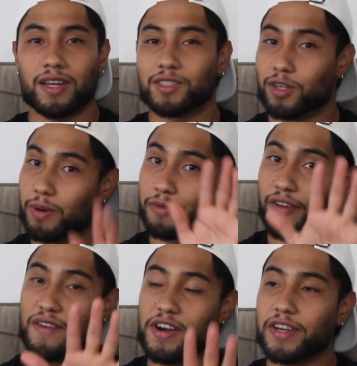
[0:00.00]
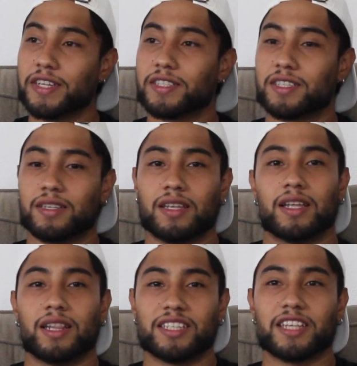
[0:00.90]
So remember, 5 haircuts.
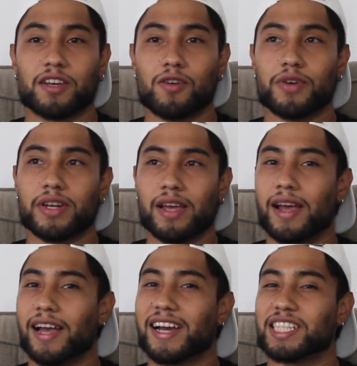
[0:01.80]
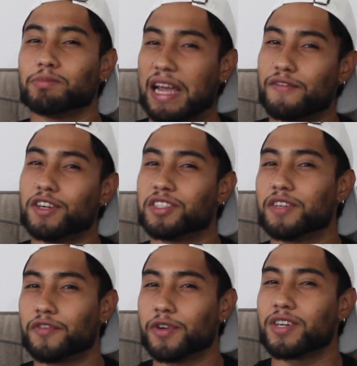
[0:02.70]
Let's get going. I got some
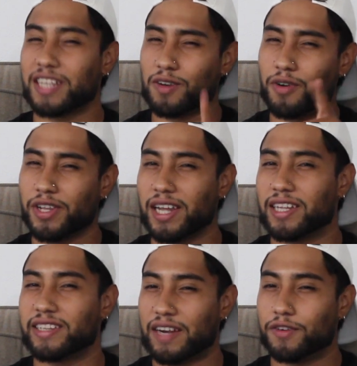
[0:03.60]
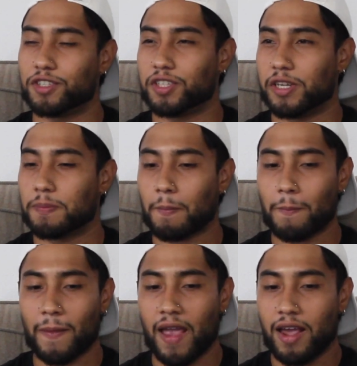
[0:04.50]
diversity for you because I know you like that diversity.
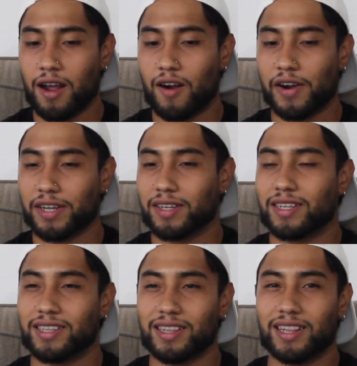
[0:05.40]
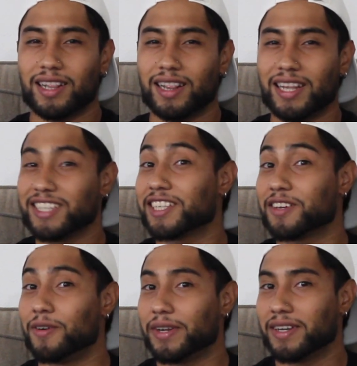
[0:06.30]
All right, let's
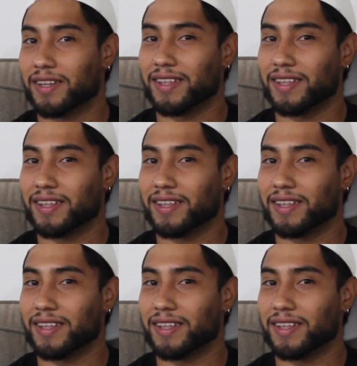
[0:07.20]
get going.